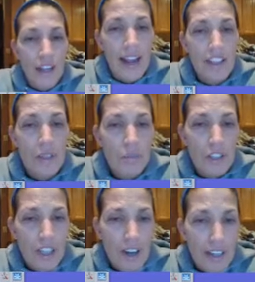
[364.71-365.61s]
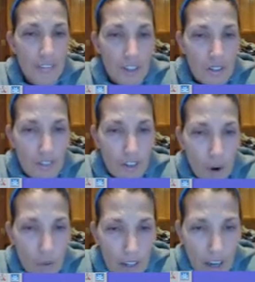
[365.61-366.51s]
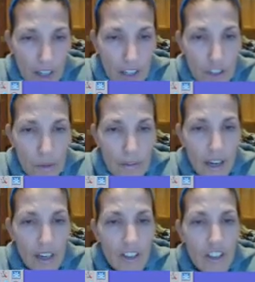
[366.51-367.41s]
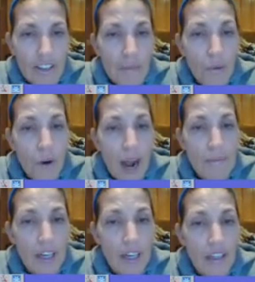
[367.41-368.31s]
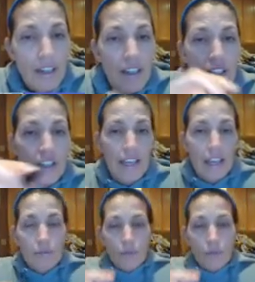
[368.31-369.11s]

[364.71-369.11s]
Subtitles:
ends up looking like, if you hone in on it and zoom in on it, it looks like a parabola. Okay, and